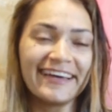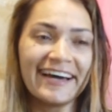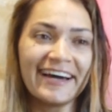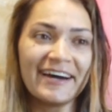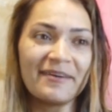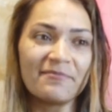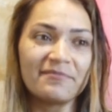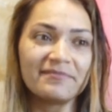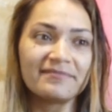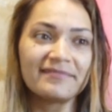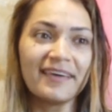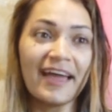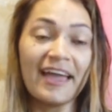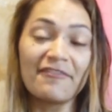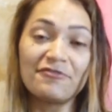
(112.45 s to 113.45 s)

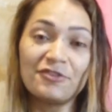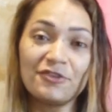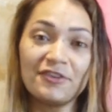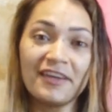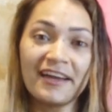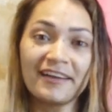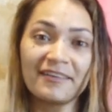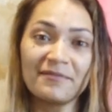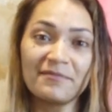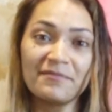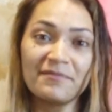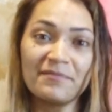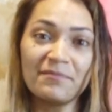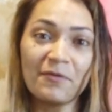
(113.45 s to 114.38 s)
I have two young